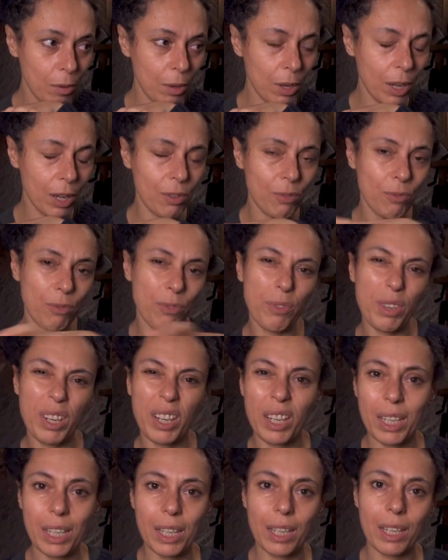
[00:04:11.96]
And
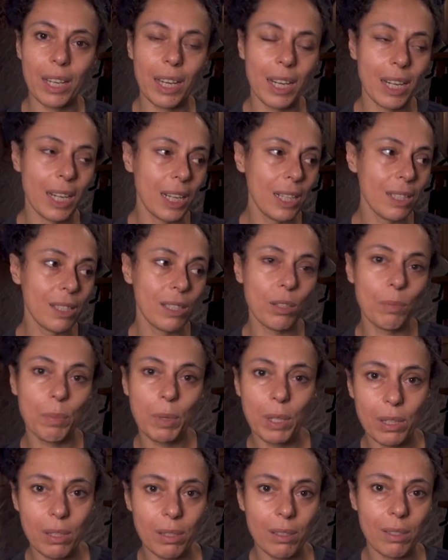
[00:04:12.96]
really it needs to
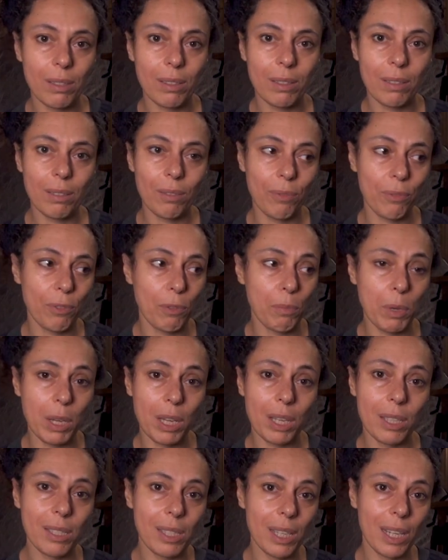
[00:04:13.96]
be, for
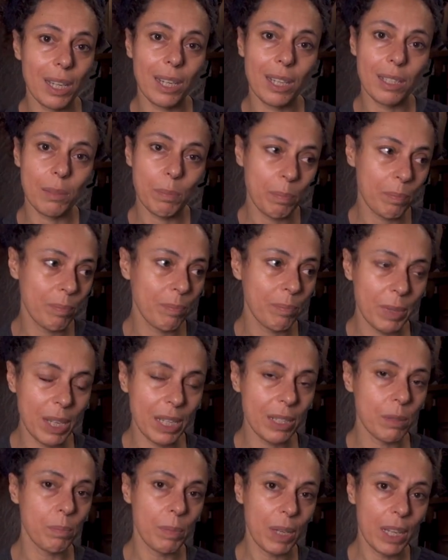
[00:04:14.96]
me, seen as
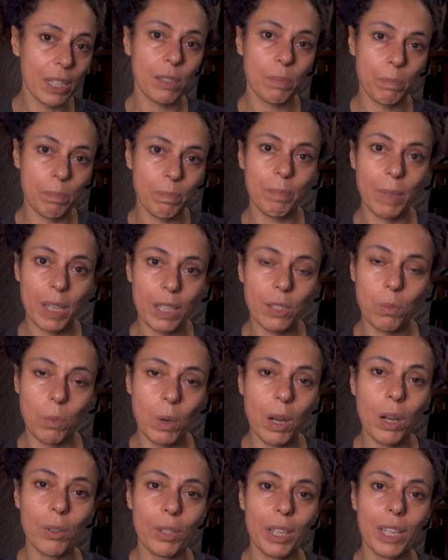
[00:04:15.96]
it's
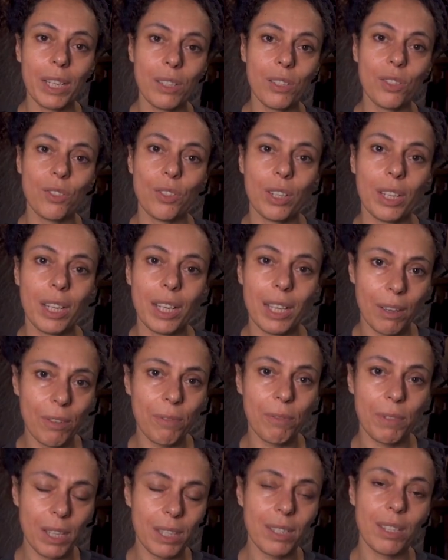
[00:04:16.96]
world history.
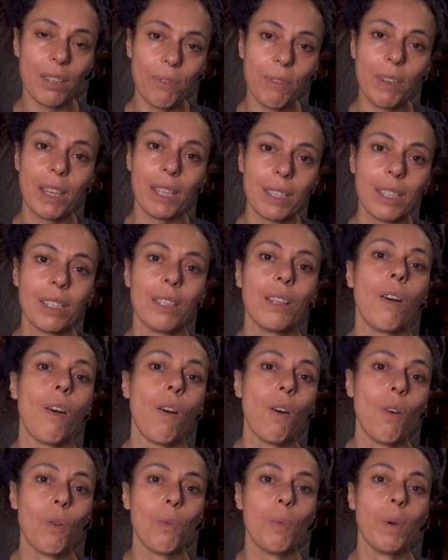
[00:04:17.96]
It's affected the
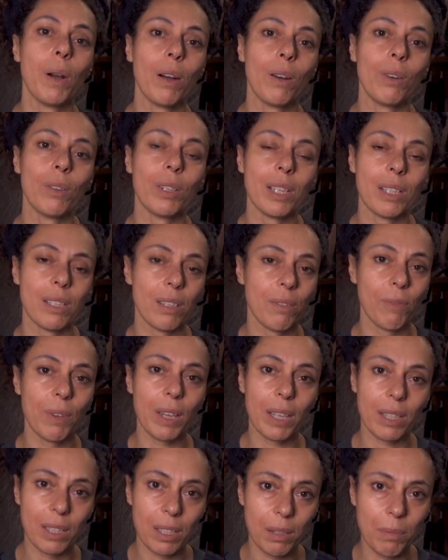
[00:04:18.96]
whole world. It's
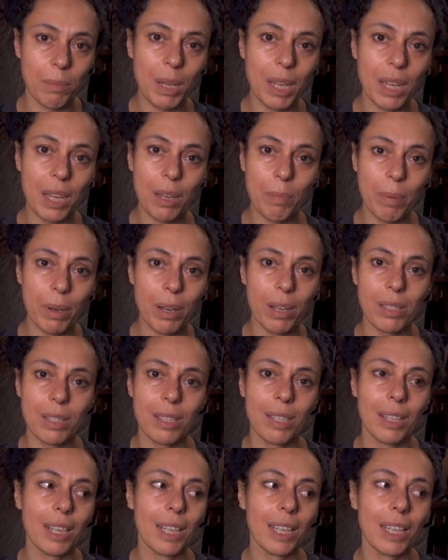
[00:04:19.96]
affected me
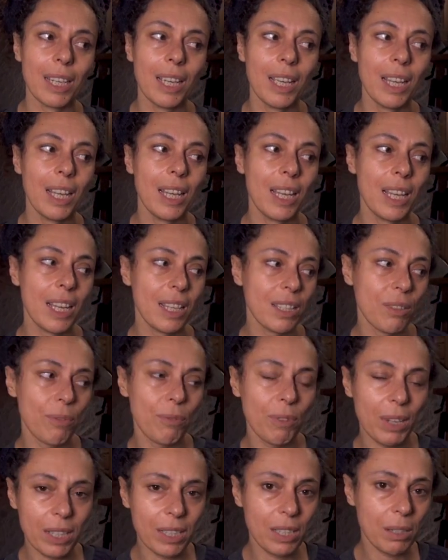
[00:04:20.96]
personally. It's
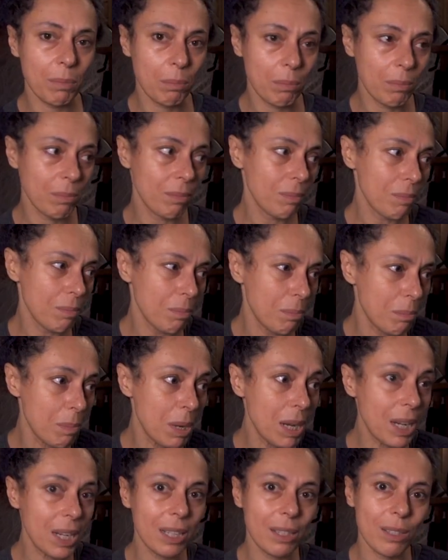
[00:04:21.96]
affected
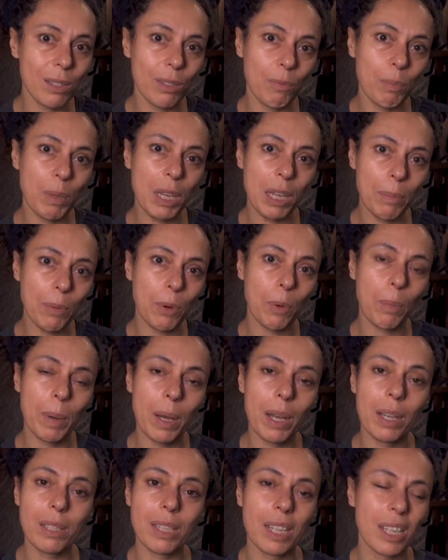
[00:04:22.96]
millions of people
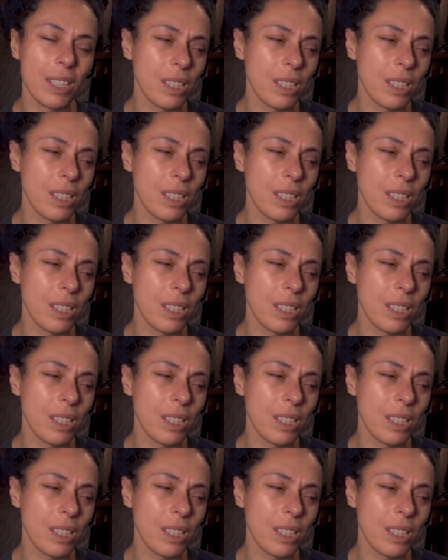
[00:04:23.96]
personally.